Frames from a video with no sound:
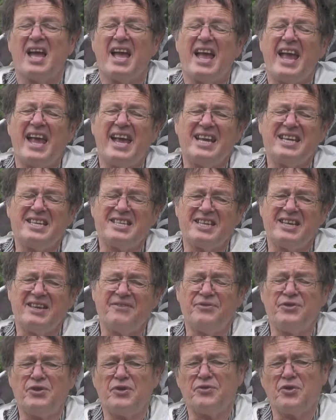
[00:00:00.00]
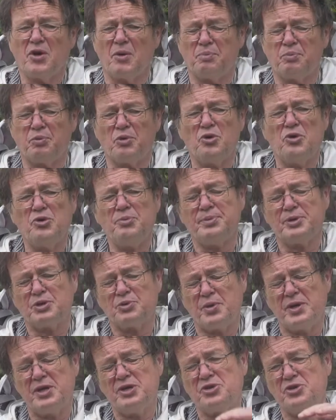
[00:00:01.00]
And if you've got brood
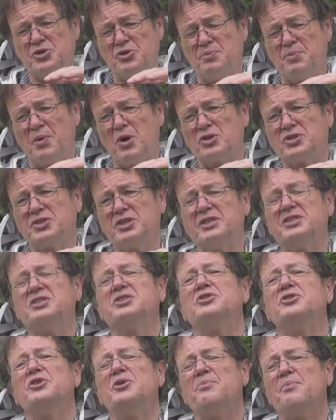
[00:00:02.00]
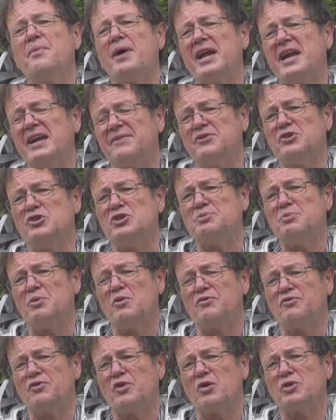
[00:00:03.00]
between two boxes, you may have to use
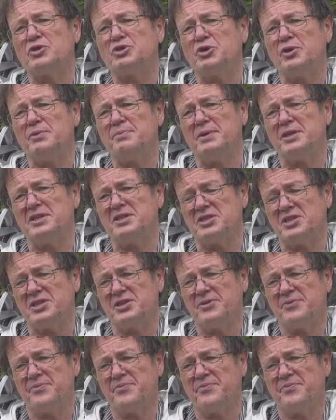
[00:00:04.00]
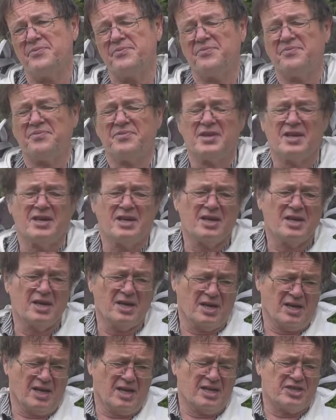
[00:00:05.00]
more Varroa treatment.
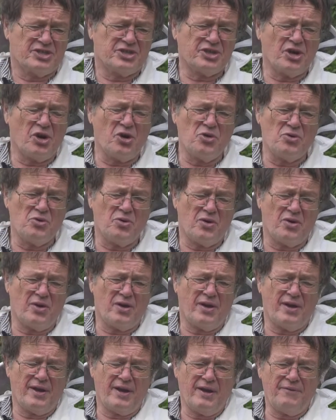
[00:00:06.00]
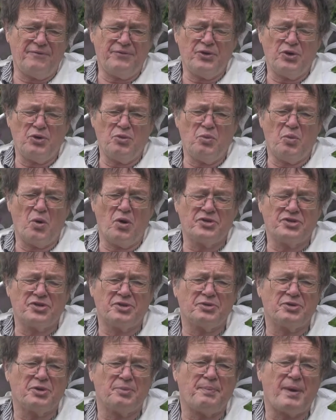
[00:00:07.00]
So if you
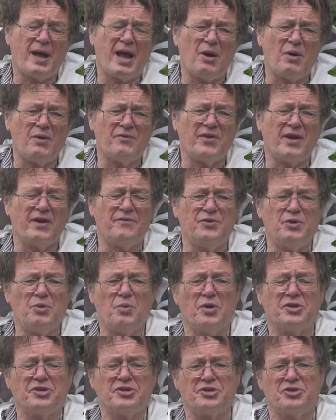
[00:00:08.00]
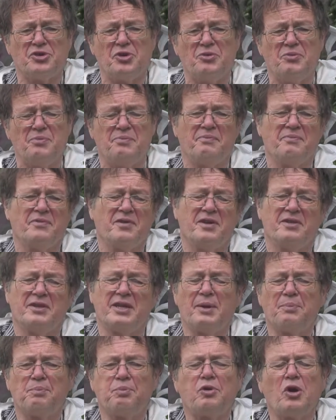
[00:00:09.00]
wanted, to, however, if you want to do
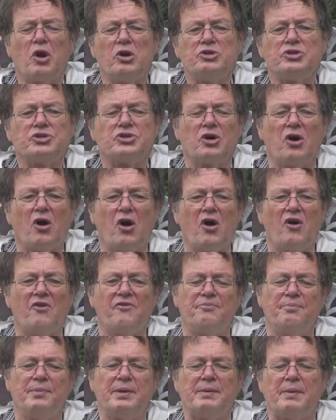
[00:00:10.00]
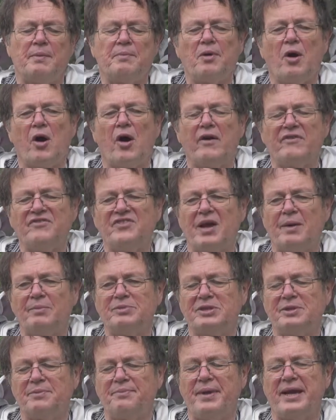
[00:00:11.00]
the approach of minimum hive
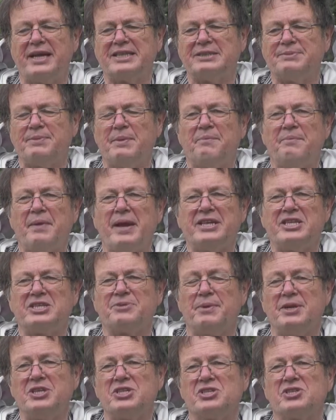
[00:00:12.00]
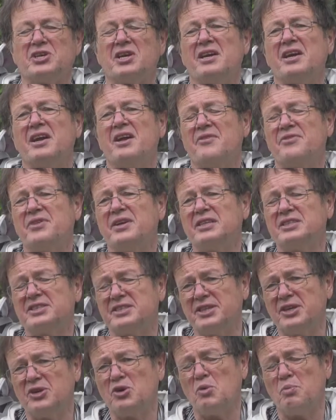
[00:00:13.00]
numbers and maximum management, then a
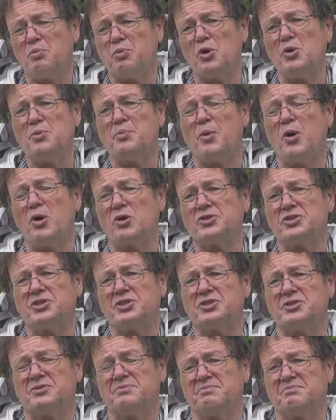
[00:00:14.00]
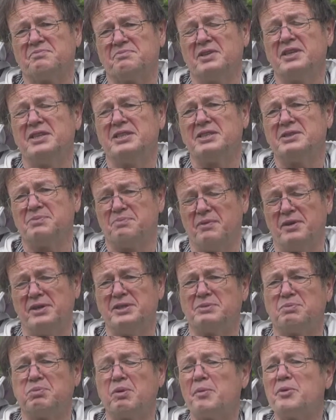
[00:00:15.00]
single brood box is,
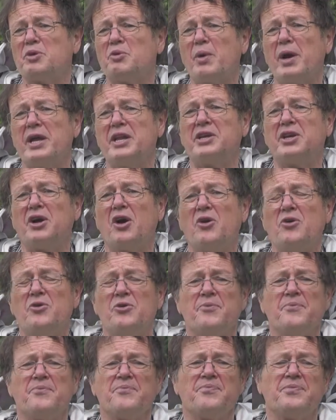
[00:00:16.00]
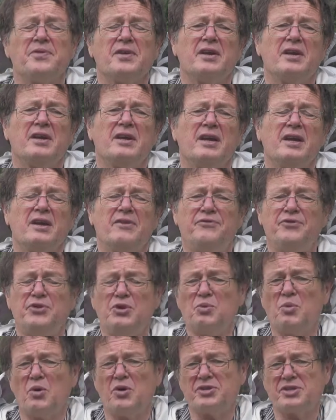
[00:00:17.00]
is probably the way to go. If
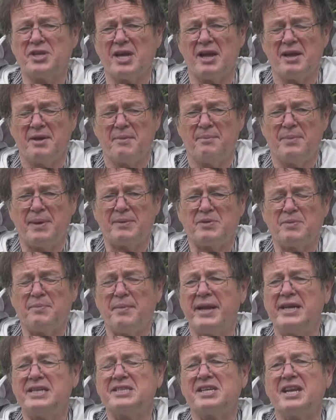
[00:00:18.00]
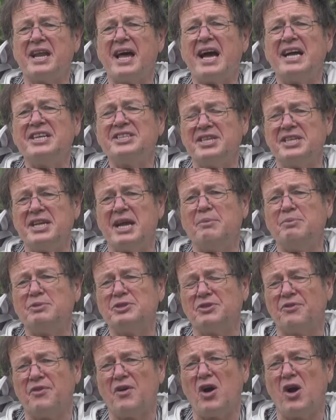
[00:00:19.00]
you want to be able to manage larger
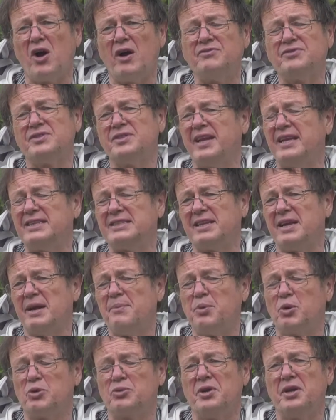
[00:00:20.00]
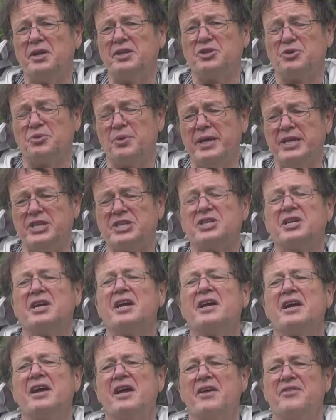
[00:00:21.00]
numbers of hives and less input into each,
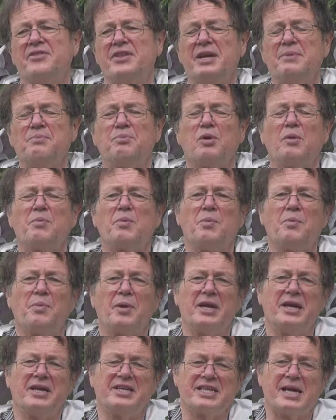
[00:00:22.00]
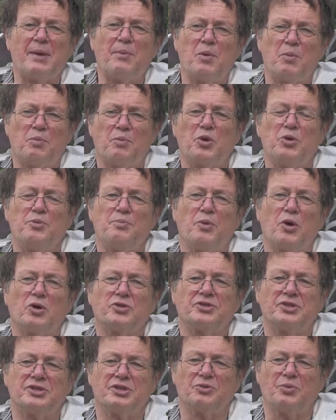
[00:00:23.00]
then probably a double brood
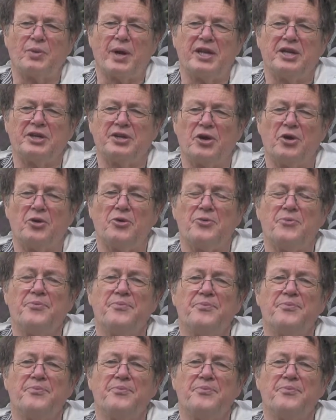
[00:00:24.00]
box is the way to go.